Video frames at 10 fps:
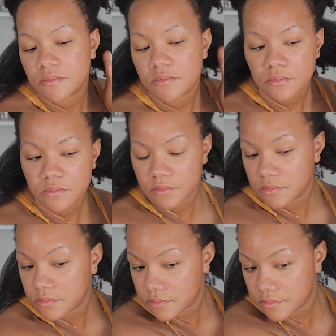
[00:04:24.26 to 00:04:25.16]

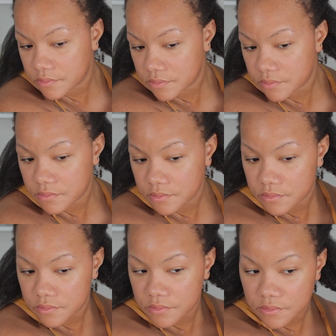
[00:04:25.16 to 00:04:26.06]

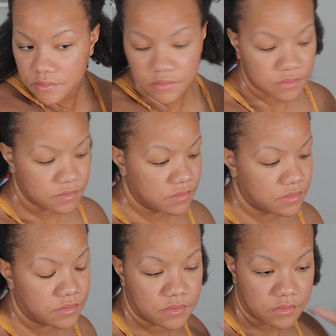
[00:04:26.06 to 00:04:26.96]

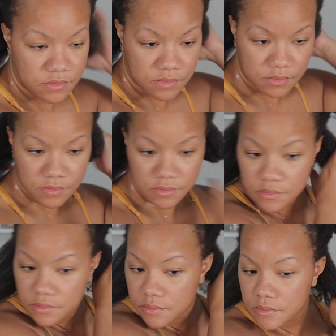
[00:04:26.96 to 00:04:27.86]

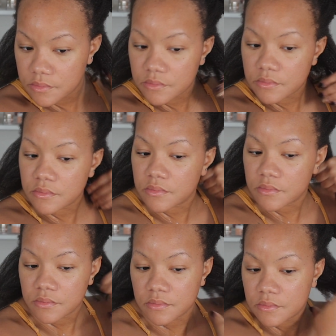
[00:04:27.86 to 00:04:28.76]

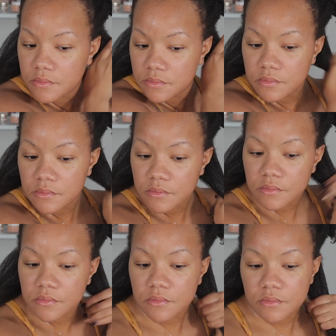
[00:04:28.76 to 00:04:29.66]

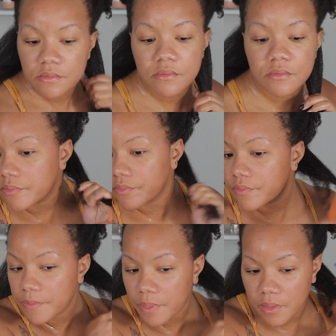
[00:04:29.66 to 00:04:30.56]

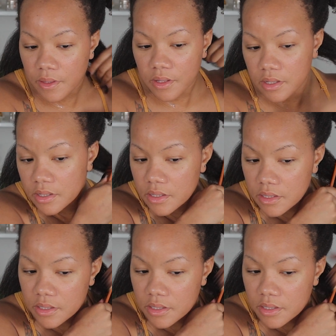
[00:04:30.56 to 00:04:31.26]
Nothing is said.